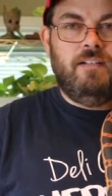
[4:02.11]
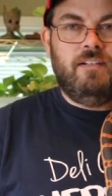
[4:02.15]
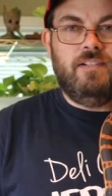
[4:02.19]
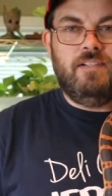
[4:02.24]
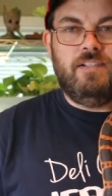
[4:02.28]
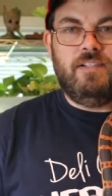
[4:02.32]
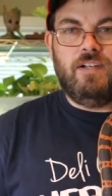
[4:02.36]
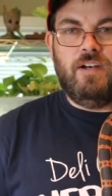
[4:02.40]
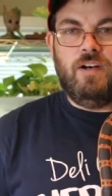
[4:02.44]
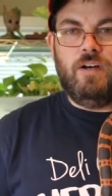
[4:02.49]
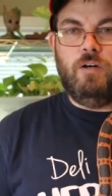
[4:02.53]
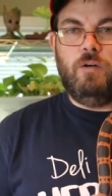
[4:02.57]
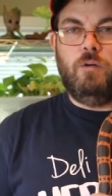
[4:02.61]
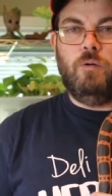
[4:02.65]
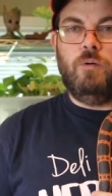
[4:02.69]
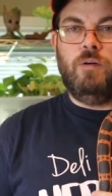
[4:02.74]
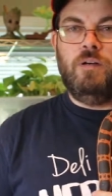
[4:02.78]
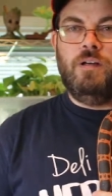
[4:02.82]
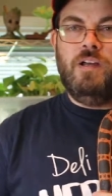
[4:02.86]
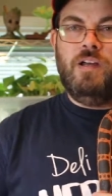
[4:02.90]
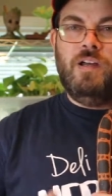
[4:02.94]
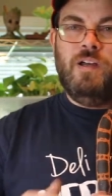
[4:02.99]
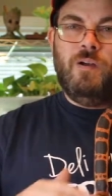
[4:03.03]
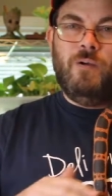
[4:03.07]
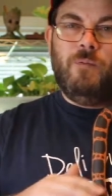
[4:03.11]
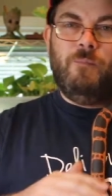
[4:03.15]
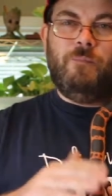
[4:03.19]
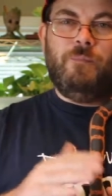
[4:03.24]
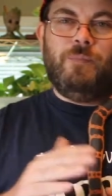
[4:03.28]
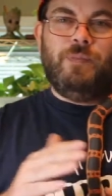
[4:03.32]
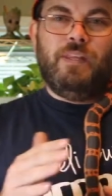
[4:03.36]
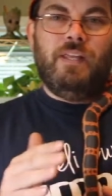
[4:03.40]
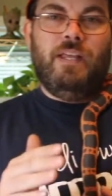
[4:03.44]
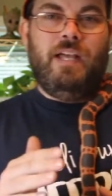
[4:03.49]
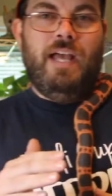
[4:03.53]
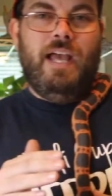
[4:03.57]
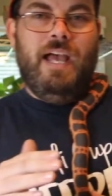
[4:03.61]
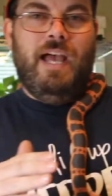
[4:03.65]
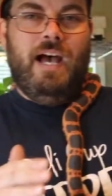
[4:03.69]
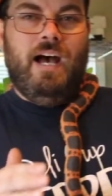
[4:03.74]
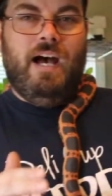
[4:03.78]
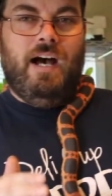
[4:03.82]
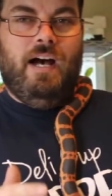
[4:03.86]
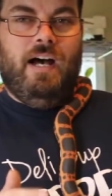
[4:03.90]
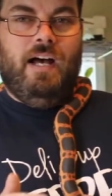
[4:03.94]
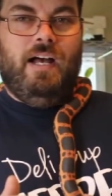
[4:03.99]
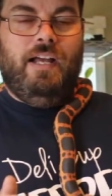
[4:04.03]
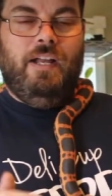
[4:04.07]
So
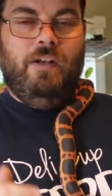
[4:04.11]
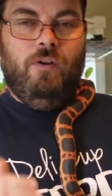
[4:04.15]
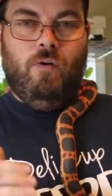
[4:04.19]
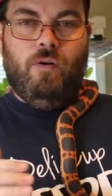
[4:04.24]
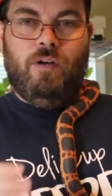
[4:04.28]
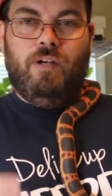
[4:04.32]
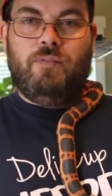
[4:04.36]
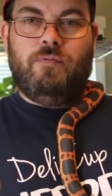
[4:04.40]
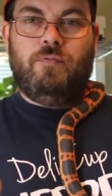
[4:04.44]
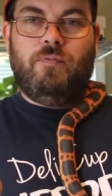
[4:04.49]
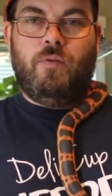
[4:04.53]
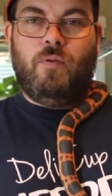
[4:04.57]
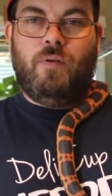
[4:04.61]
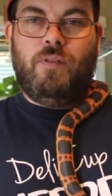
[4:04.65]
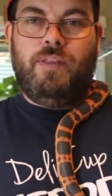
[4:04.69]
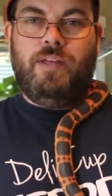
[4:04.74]
in order for